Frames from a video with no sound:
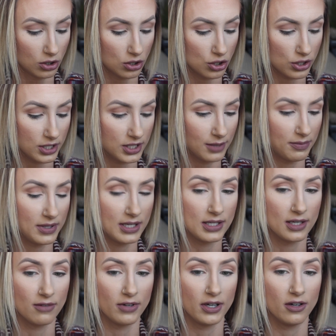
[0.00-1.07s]
So I dip this
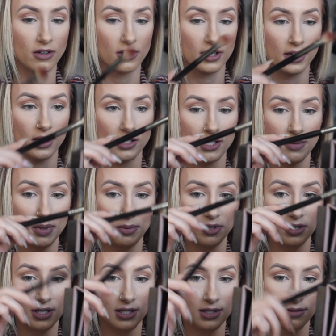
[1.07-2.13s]
in red ochre. Some people
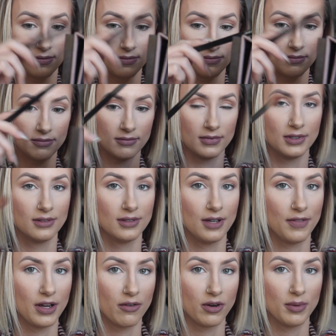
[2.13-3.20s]
do this
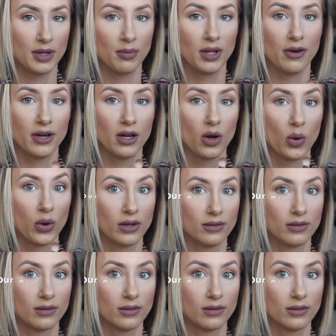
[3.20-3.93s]
if they don't want to be a blower.